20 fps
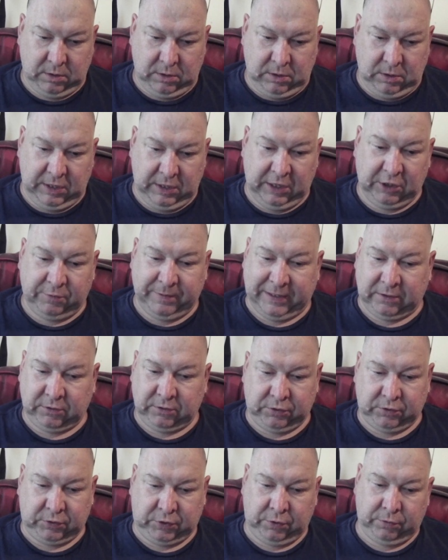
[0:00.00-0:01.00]
Each pouch
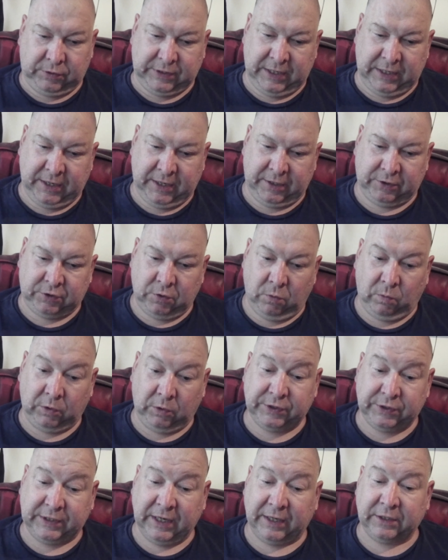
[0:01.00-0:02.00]
has two sides. One
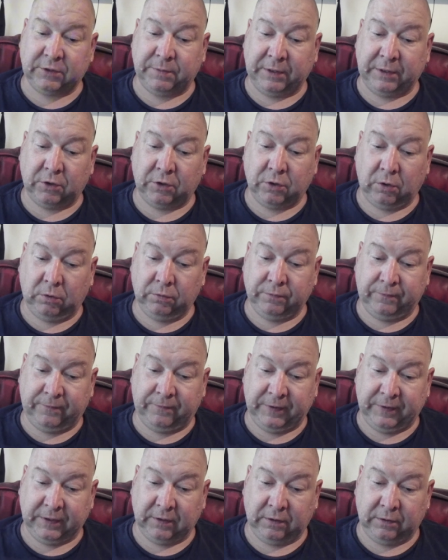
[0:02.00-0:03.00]
side has been cold
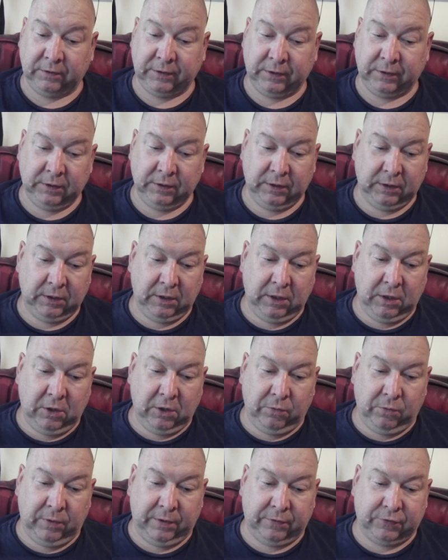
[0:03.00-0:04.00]
filled
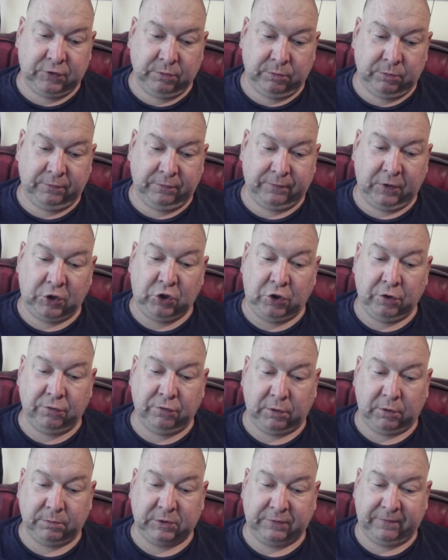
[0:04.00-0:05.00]
with some of
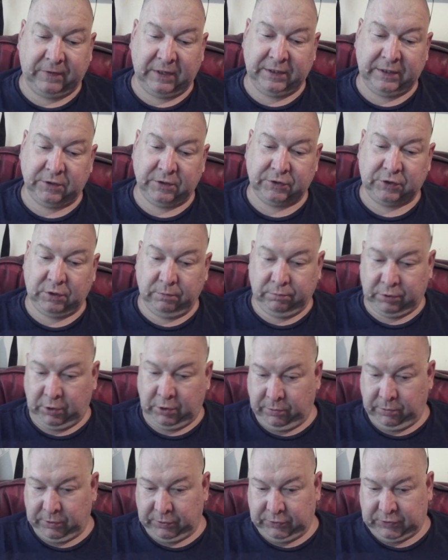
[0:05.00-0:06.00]
Europe's finest
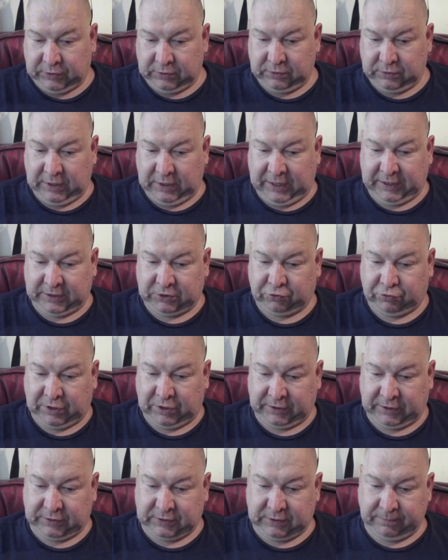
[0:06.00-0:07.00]
brewers'
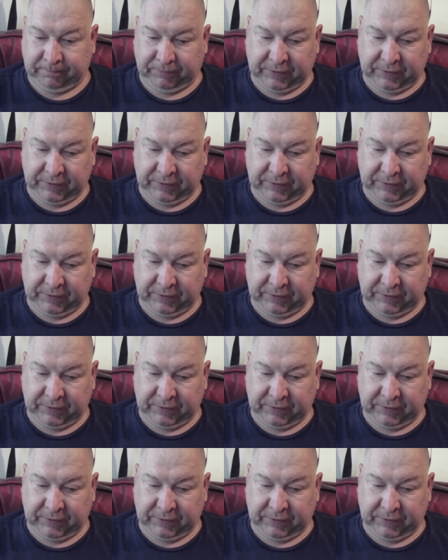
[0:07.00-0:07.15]
extracts,